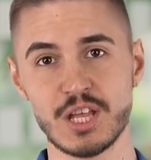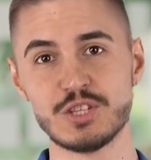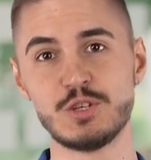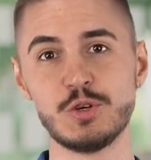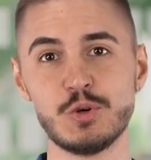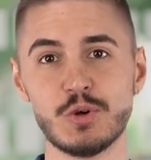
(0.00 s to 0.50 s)

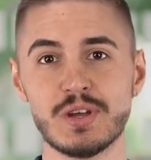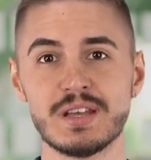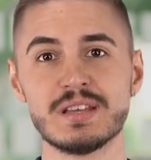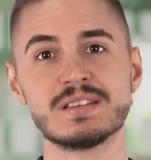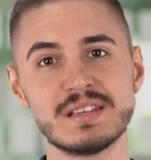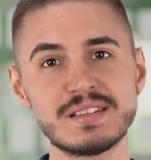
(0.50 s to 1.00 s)
to
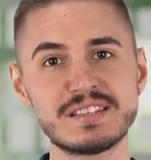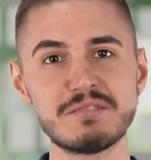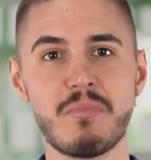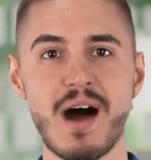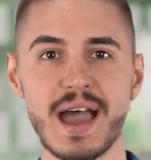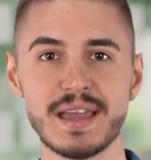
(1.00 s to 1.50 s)

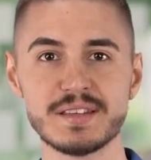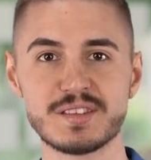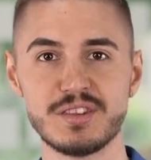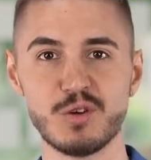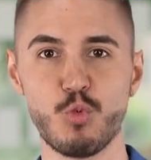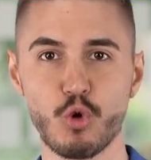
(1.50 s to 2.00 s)
systemize
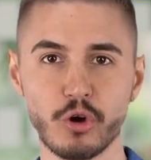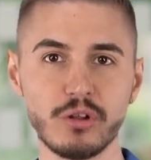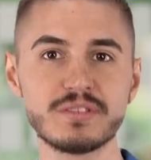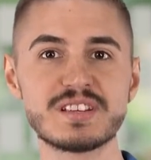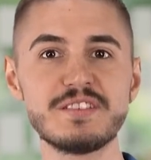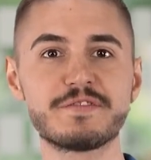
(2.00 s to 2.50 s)
the
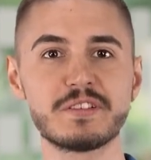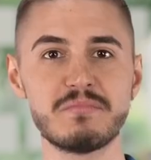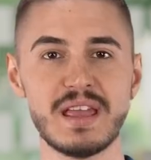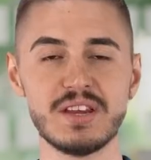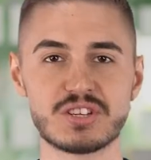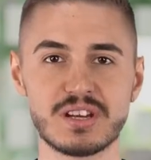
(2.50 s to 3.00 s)
world's
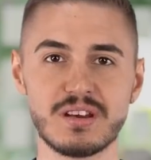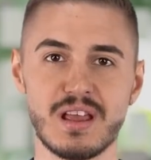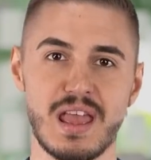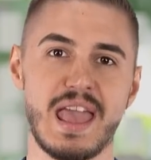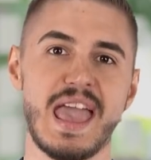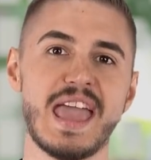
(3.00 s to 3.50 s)
information